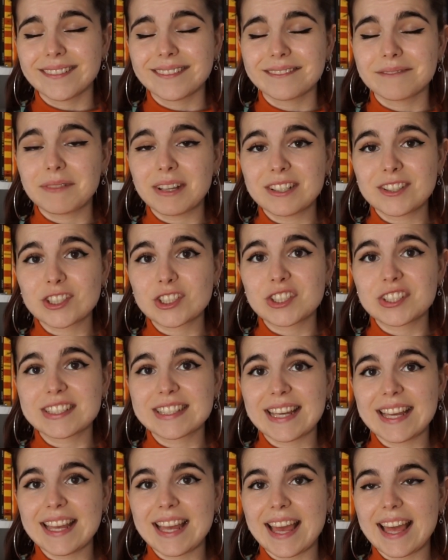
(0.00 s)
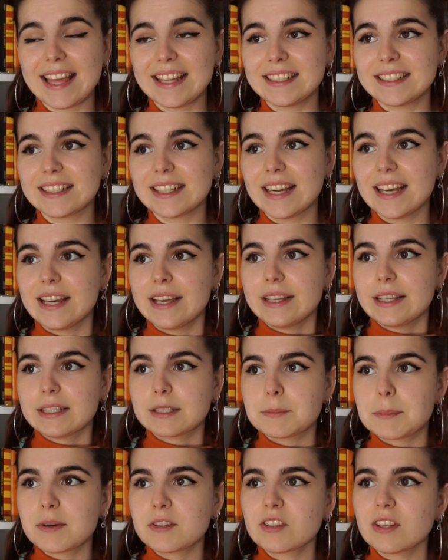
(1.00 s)
venture to say. And
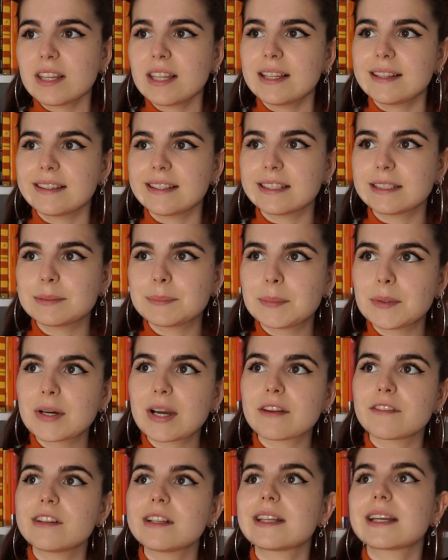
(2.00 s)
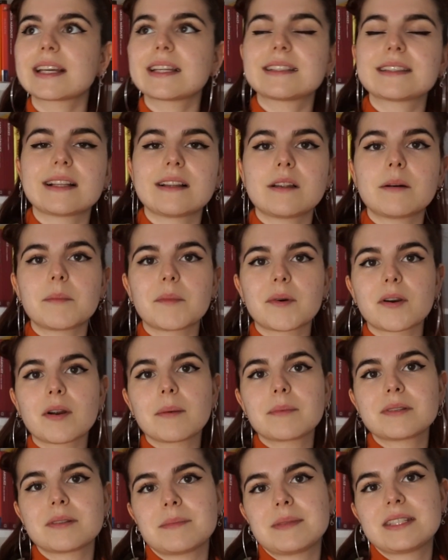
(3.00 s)
especially in this book, I feel like it's a lot more
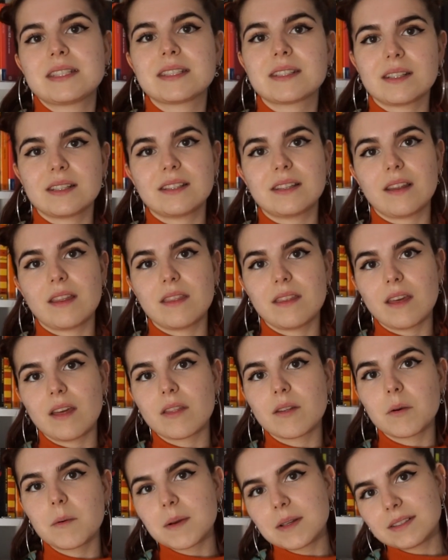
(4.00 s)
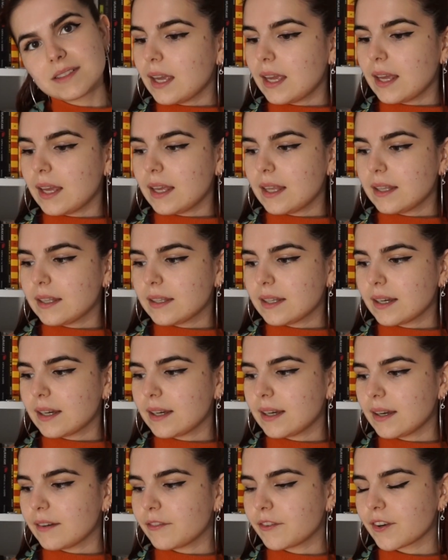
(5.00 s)
optimistic than the other ones. And
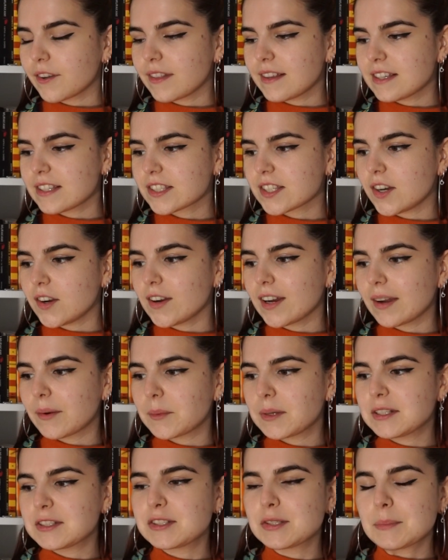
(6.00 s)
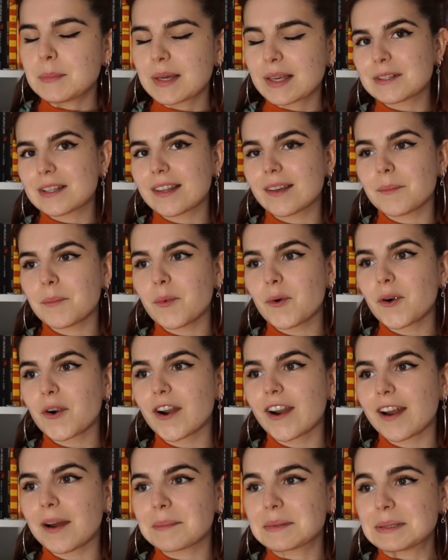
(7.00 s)
for this song, I wanted to pick the
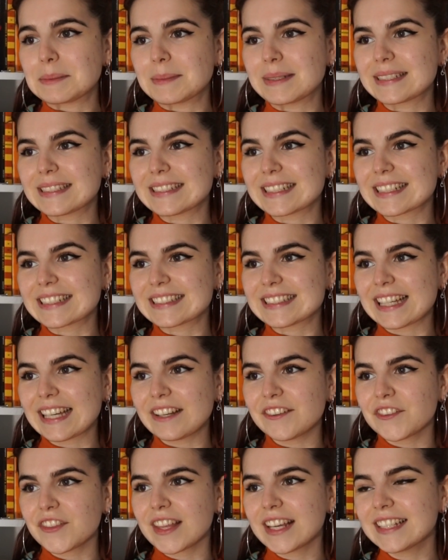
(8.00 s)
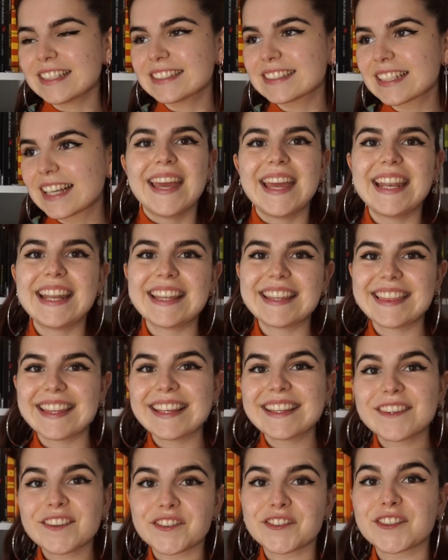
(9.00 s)
more optimistic side of things. And I
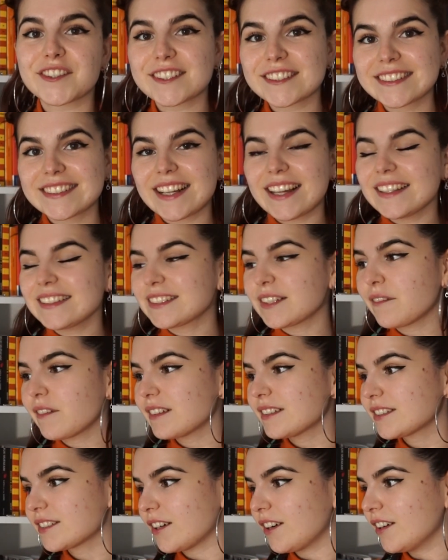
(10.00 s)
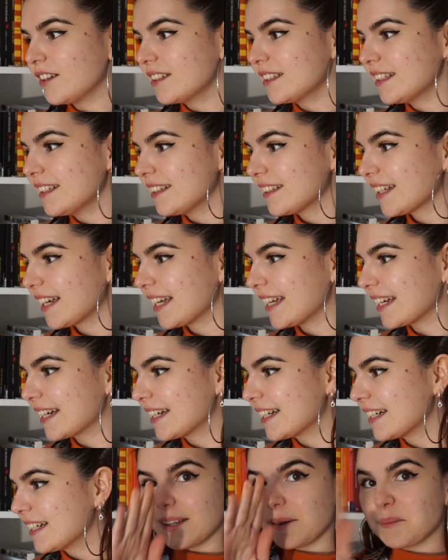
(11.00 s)
think the first lines of the song,
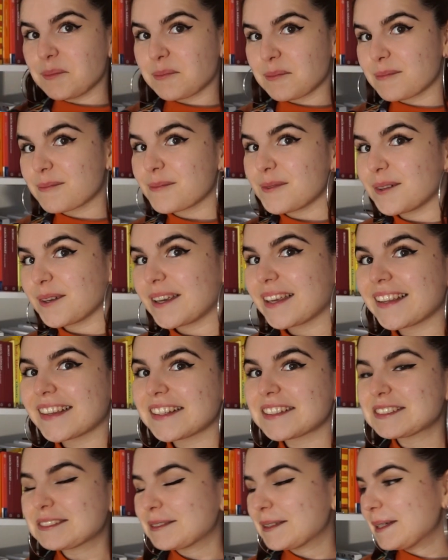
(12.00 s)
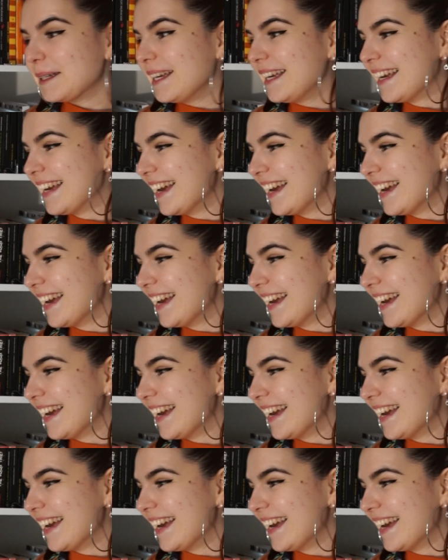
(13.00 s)
like, I'm looking this way